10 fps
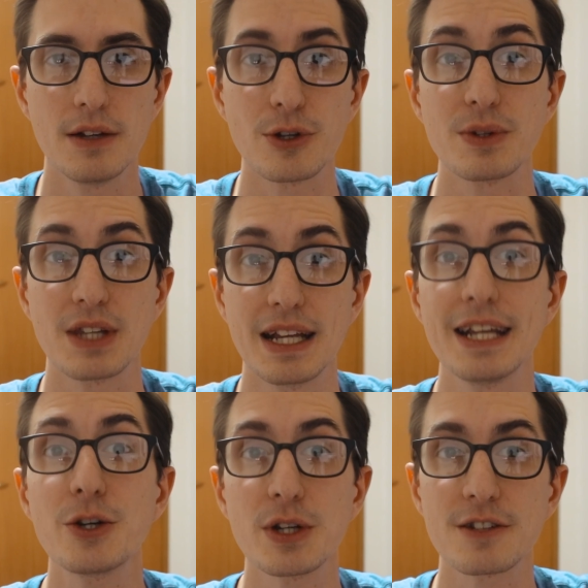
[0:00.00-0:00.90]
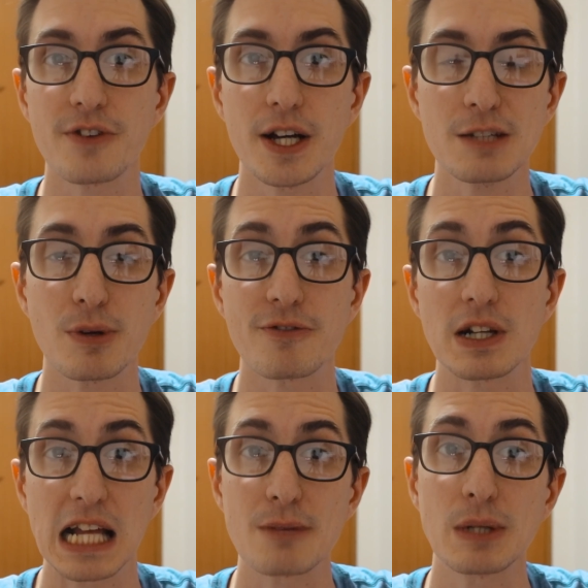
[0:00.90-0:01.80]
So it's an increase for us, but for
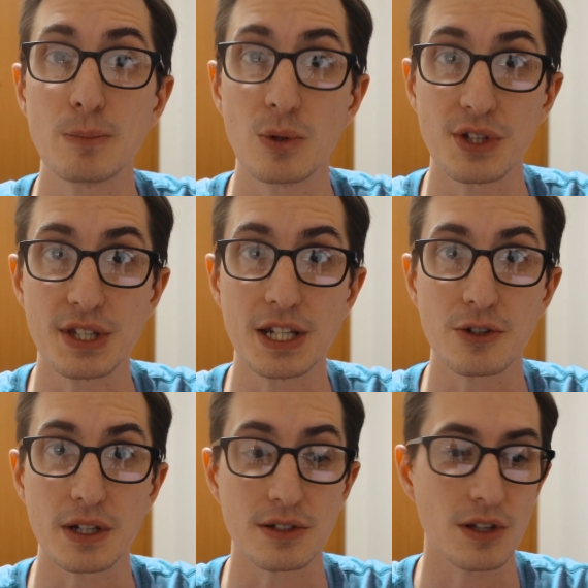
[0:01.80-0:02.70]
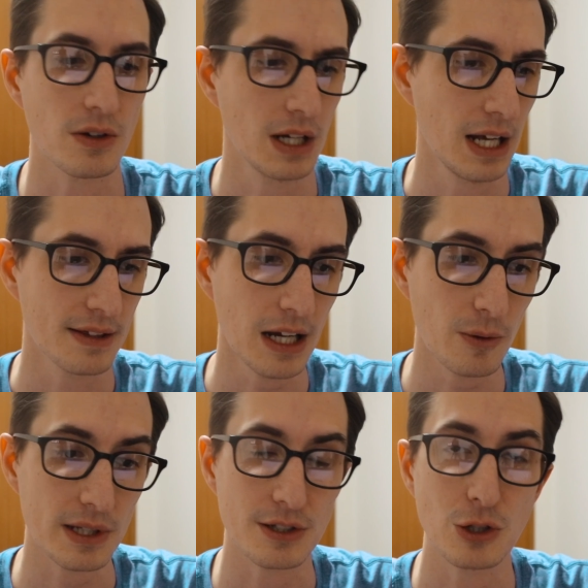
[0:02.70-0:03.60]
a lot of people to decrease. So not
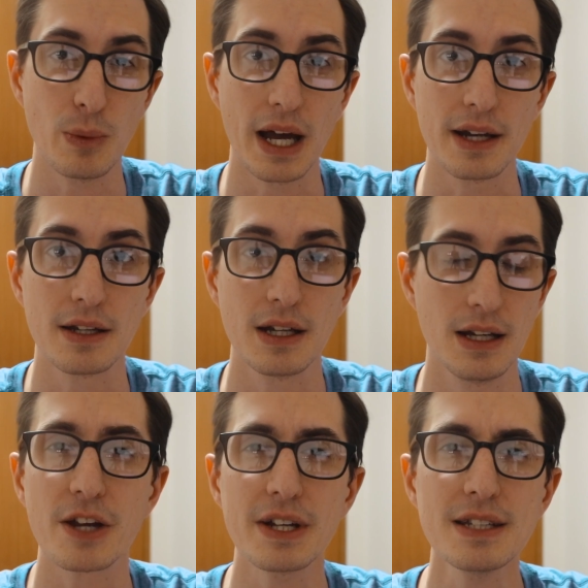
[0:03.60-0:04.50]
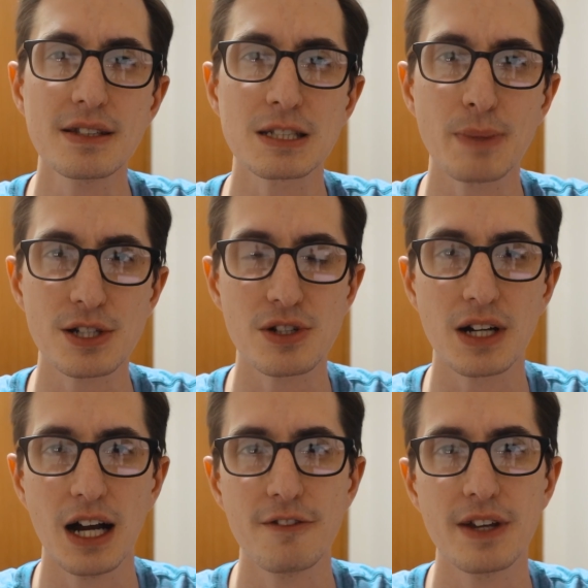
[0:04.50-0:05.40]
really too bad. There is a special
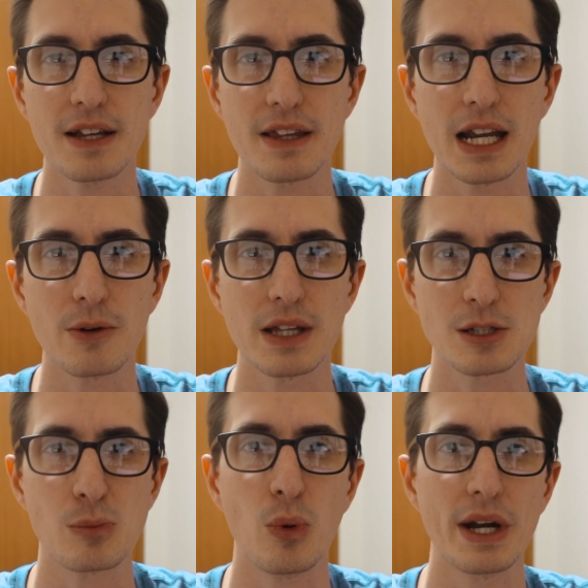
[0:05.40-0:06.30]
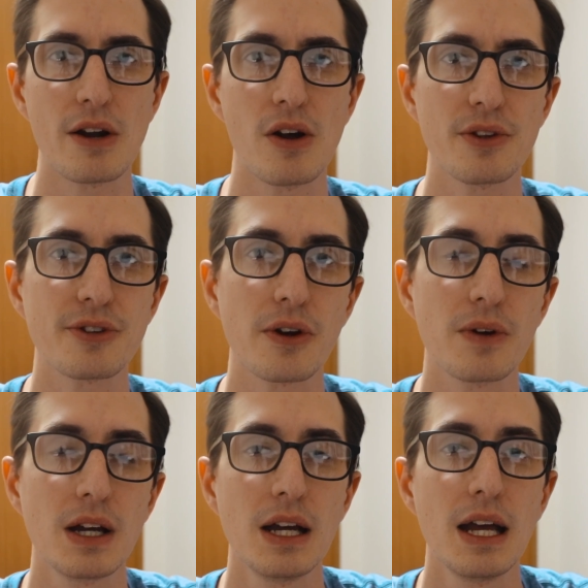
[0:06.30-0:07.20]
caveat that I would like to point out
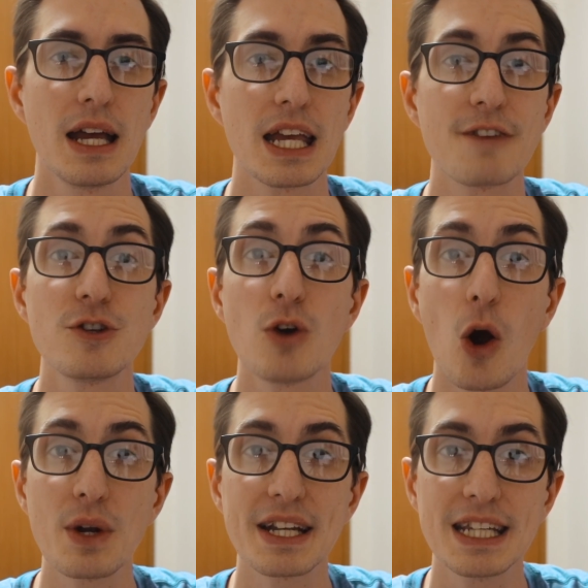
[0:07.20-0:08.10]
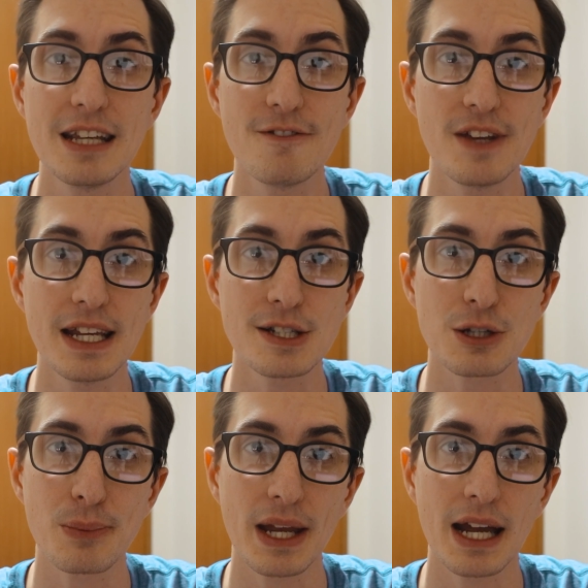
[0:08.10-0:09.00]
also. If you own a TV in
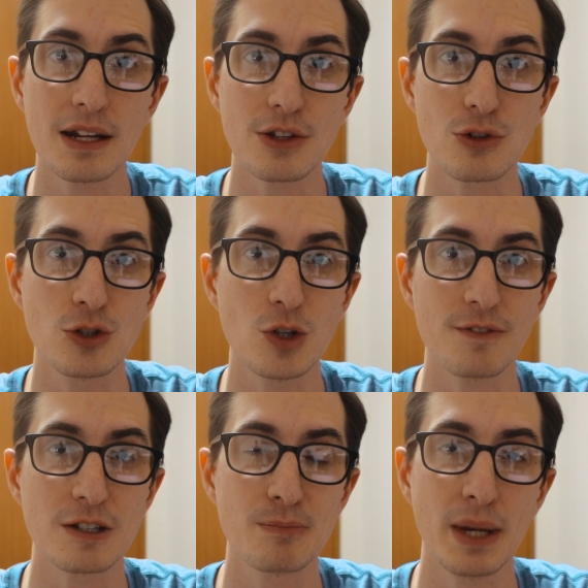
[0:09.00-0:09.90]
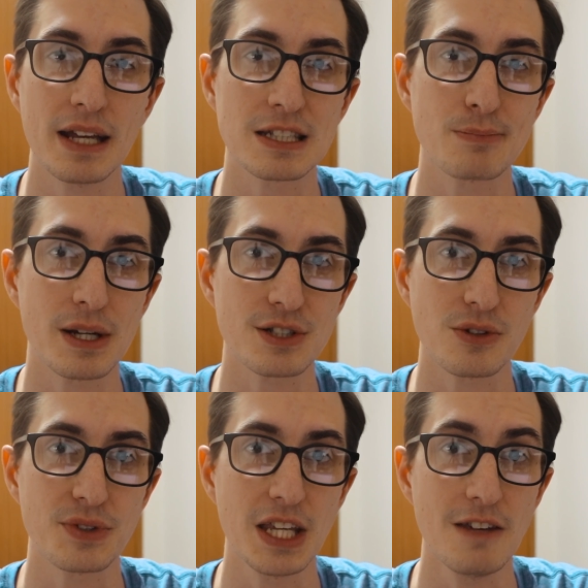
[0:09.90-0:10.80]
Japan, you do have to pay a
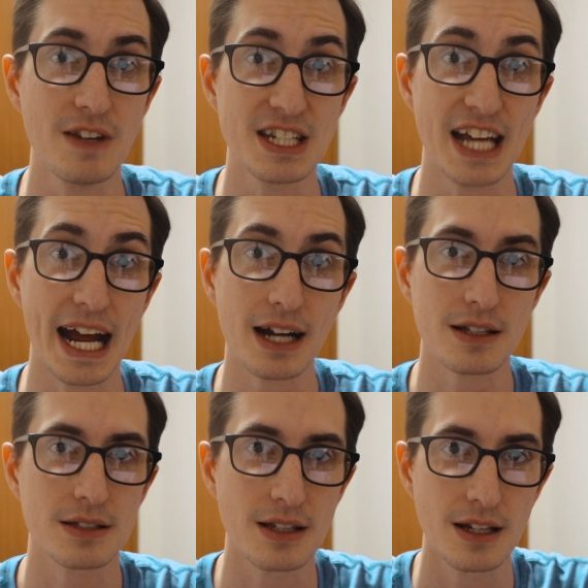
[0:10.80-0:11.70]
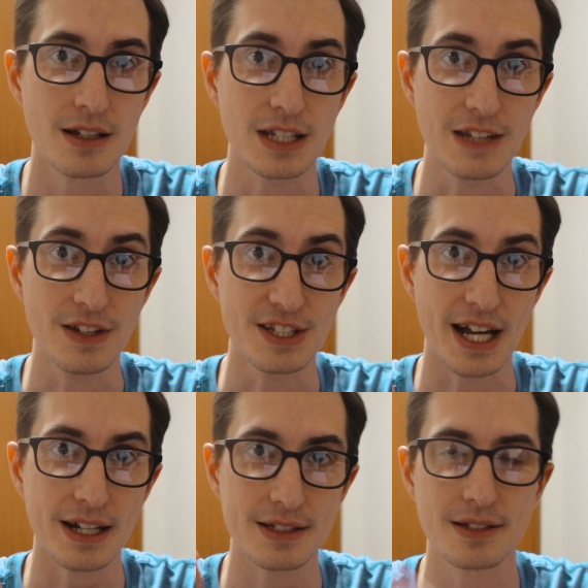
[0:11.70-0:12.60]
special TV tax
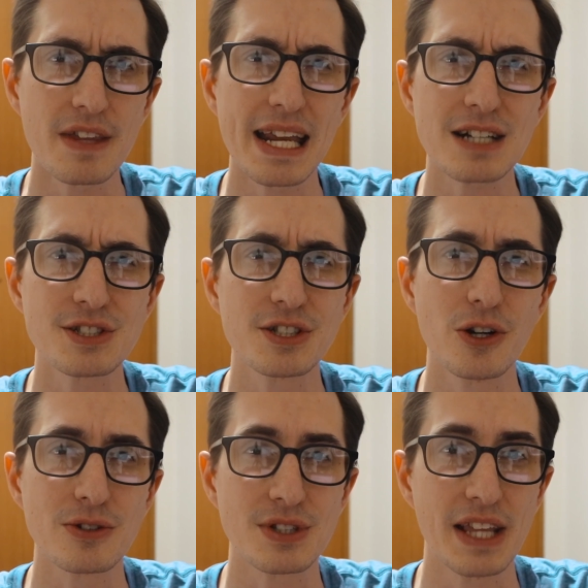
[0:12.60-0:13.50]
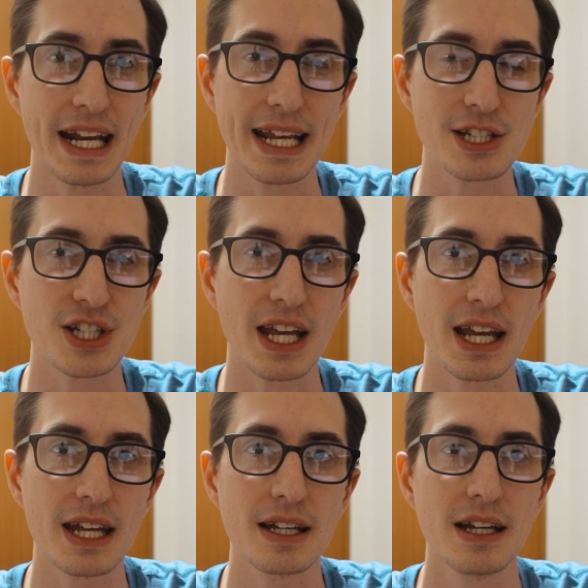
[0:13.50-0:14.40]
that actually goes to the
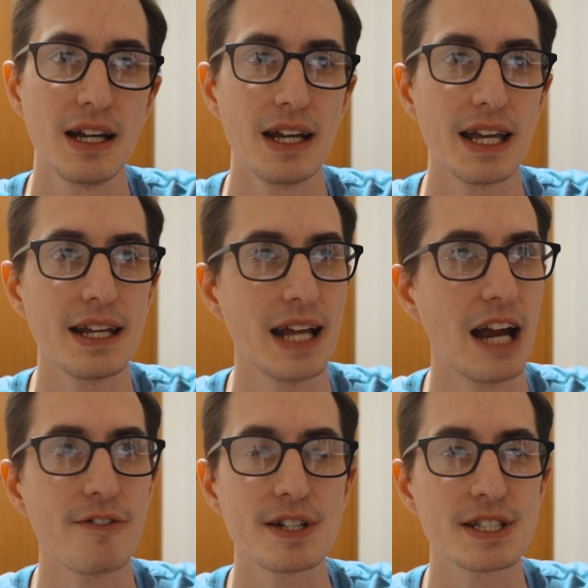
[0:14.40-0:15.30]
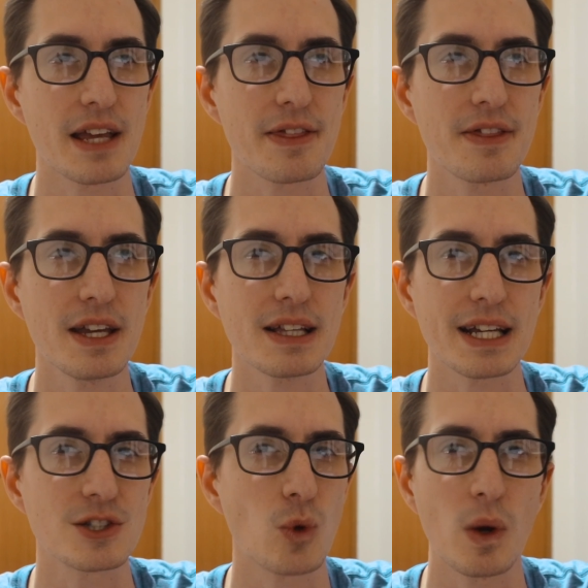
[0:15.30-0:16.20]
NHK. It averages, I think,
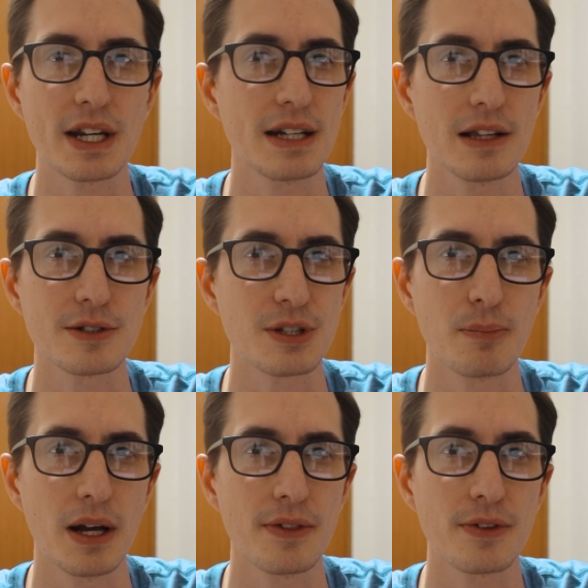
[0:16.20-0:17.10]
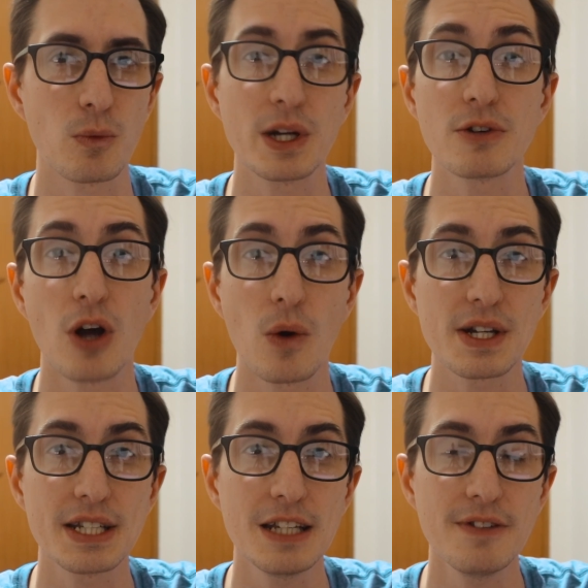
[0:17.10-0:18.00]
like $20 a month. We don't
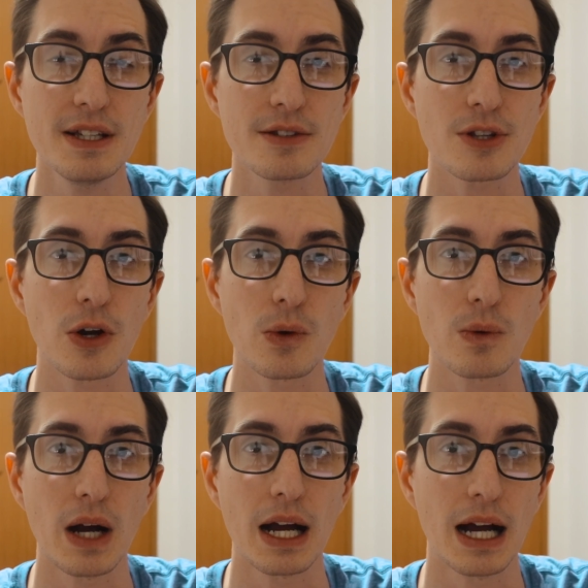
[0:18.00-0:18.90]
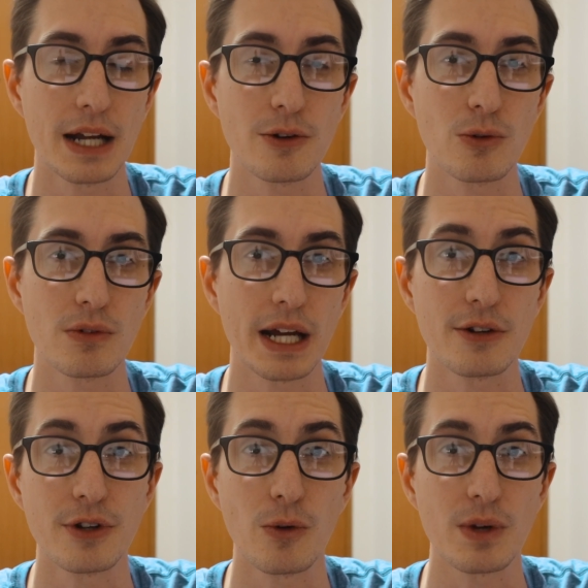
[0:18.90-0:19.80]
own a TV, so I don't
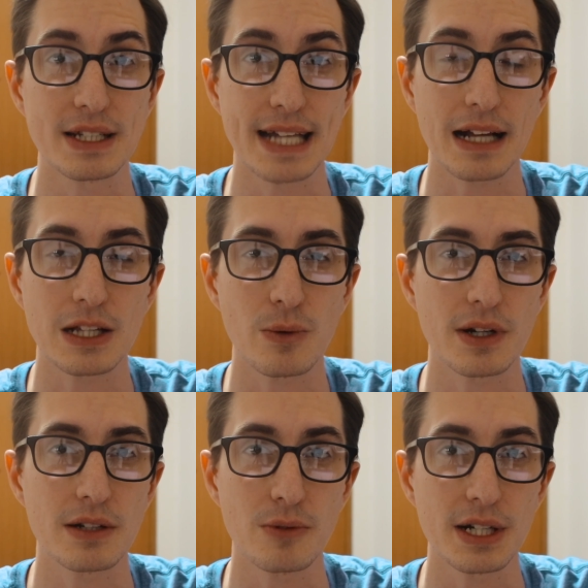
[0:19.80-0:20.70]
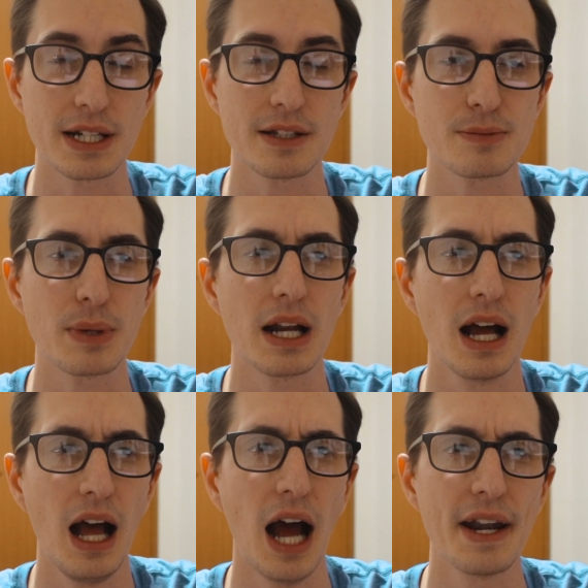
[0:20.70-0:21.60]
know exactly what it is, but
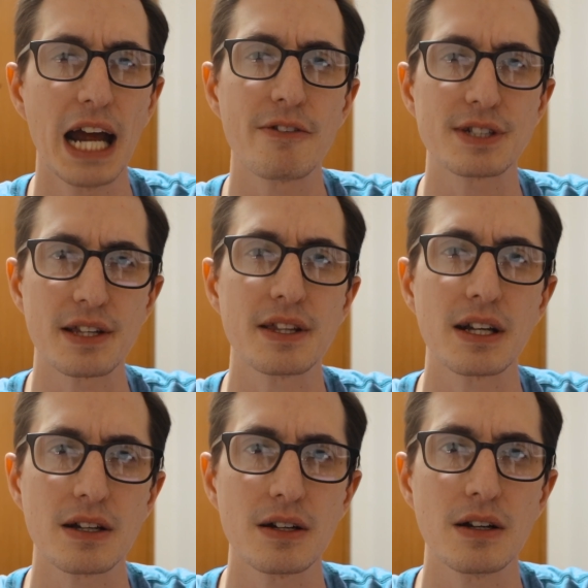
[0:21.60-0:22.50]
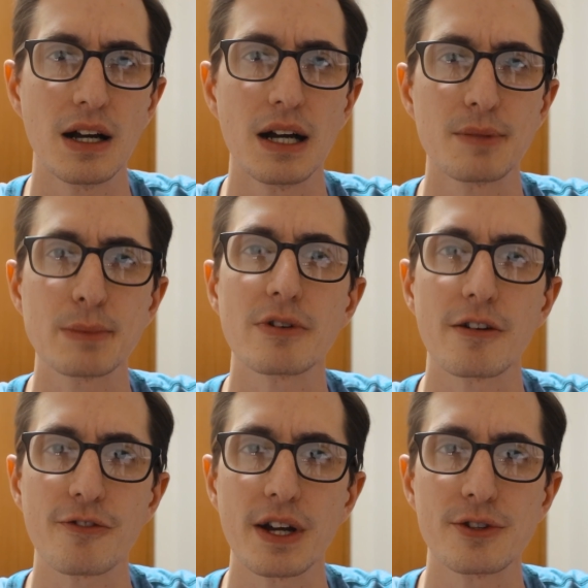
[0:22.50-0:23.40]
on average, I think some of
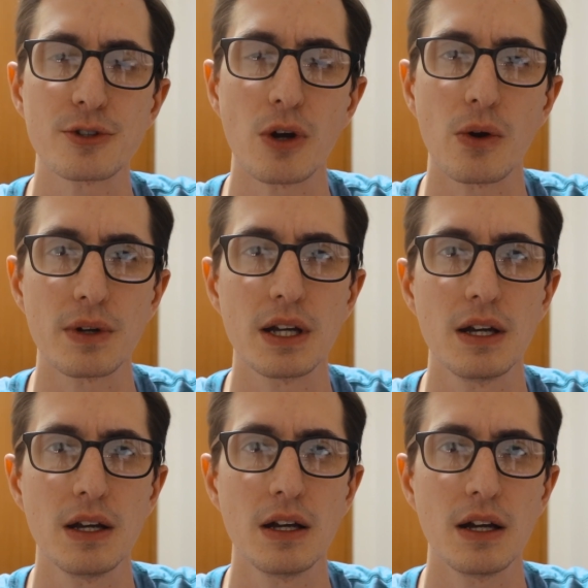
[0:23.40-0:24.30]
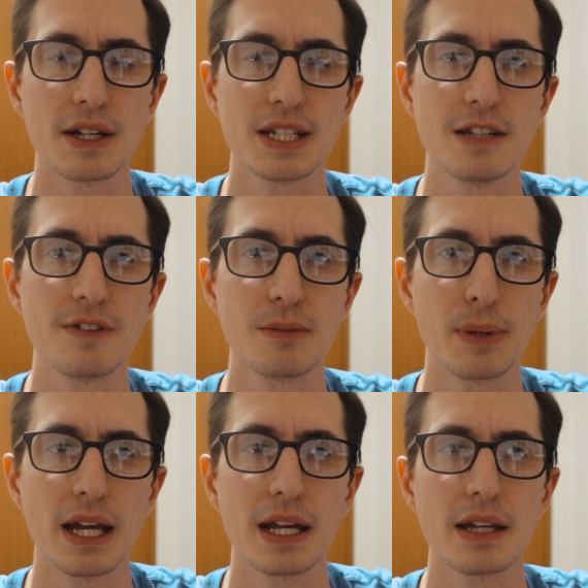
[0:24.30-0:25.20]
our friends who own a TV
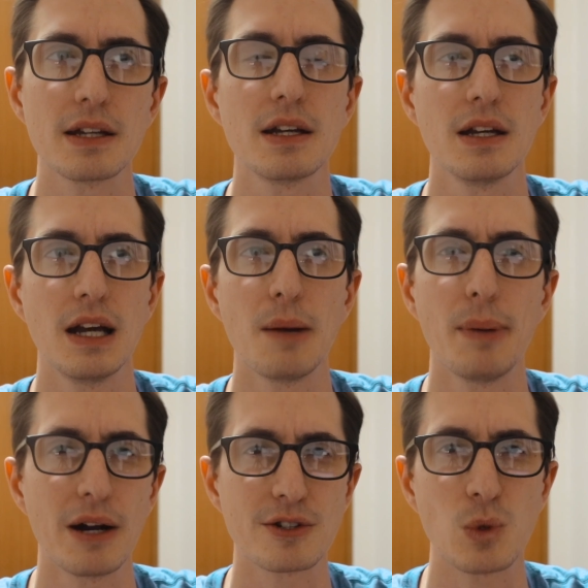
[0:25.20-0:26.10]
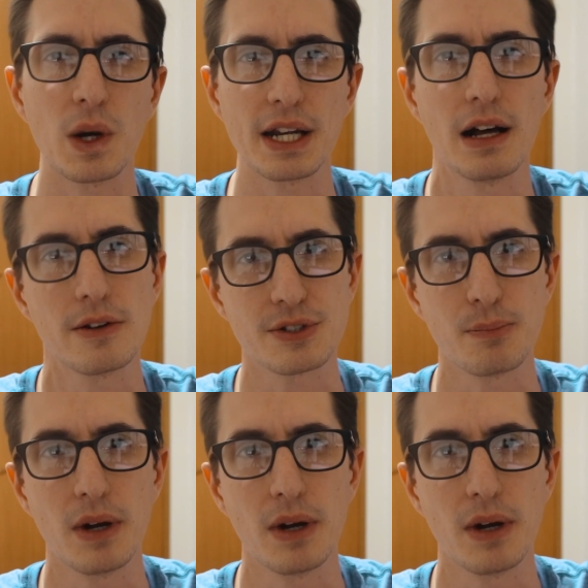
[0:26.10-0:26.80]
pay about $20 a